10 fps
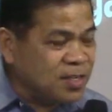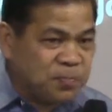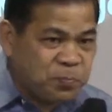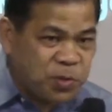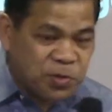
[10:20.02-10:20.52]

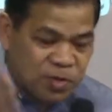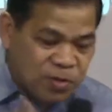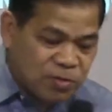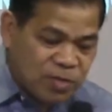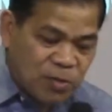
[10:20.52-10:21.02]
If you
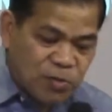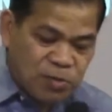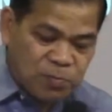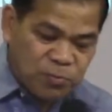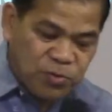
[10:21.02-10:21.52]
know the
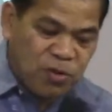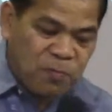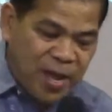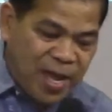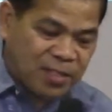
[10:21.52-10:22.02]
whole
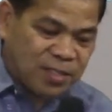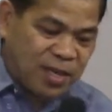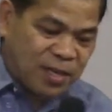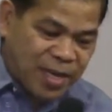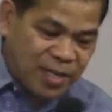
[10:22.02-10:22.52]
book of Acts,
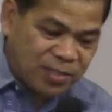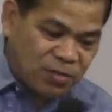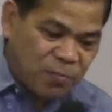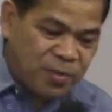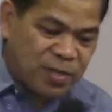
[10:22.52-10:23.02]
and let
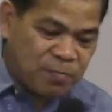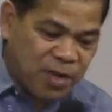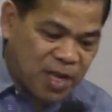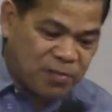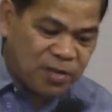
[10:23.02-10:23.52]
us open our
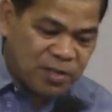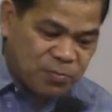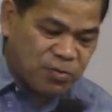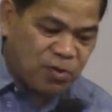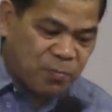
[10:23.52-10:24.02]
Bible in
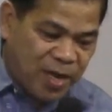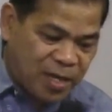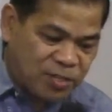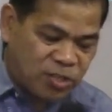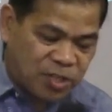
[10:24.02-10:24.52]
the book of
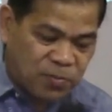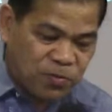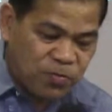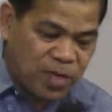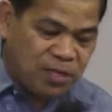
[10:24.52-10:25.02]
Acts
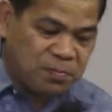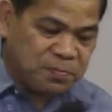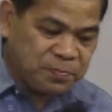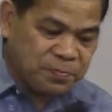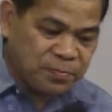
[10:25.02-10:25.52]
chapter 1.